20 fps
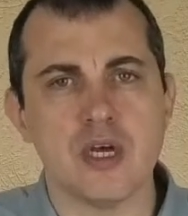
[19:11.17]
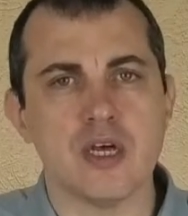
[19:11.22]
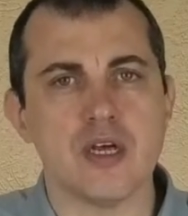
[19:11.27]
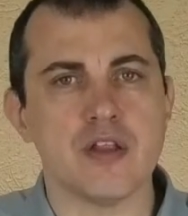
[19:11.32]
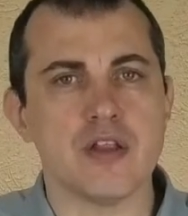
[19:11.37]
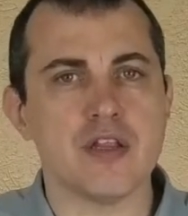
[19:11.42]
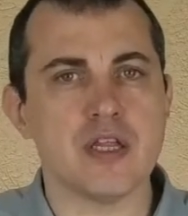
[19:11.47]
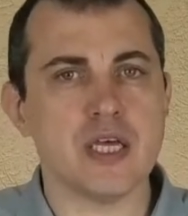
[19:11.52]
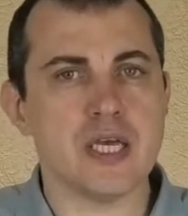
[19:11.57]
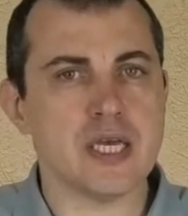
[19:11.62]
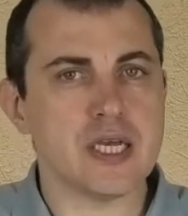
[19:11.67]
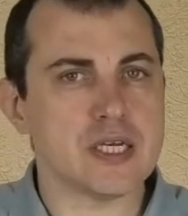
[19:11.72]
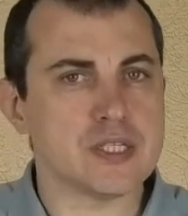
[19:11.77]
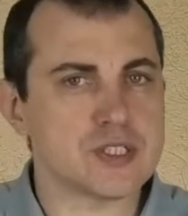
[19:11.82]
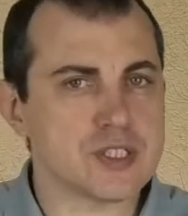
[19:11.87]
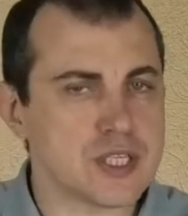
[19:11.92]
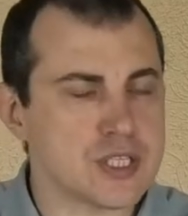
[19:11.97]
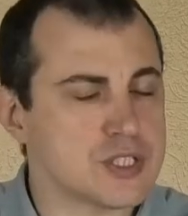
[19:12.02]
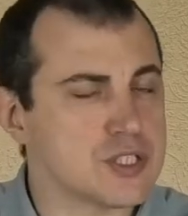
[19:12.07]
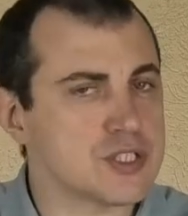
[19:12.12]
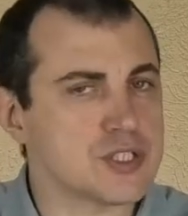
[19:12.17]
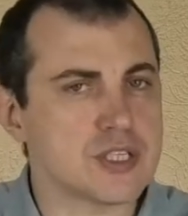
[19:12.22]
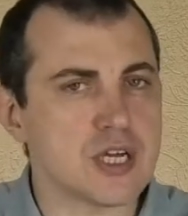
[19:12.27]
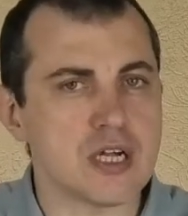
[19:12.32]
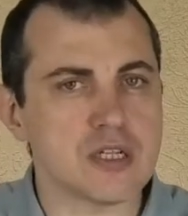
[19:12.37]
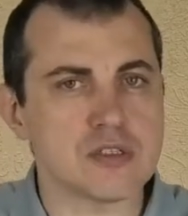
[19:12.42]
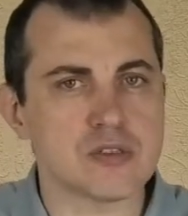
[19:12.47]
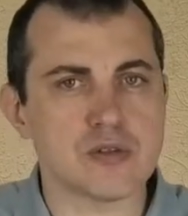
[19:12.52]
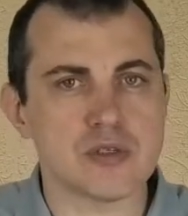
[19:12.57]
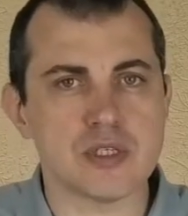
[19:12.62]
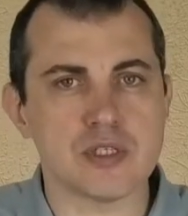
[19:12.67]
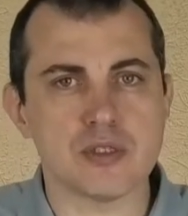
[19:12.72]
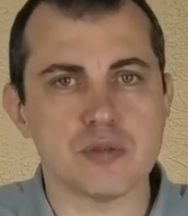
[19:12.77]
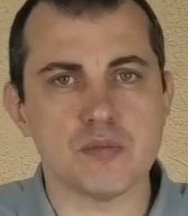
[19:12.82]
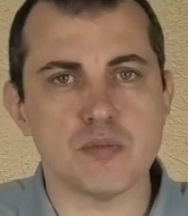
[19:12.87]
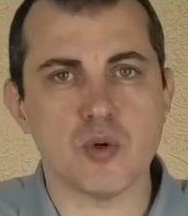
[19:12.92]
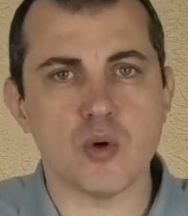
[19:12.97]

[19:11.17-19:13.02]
the consensus algorithm